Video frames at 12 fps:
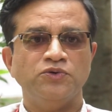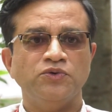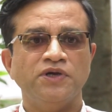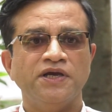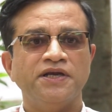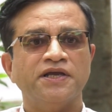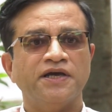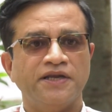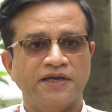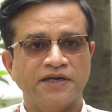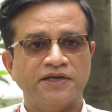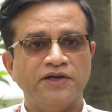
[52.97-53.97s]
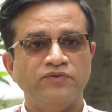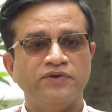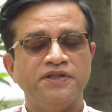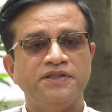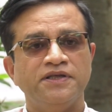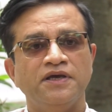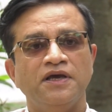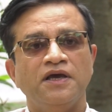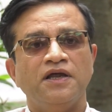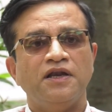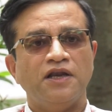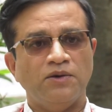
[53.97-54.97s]
to get connected with
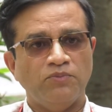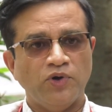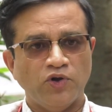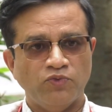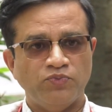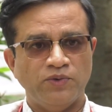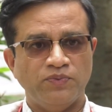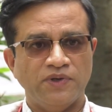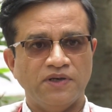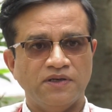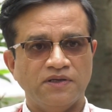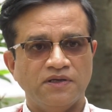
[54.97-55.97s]
number of people,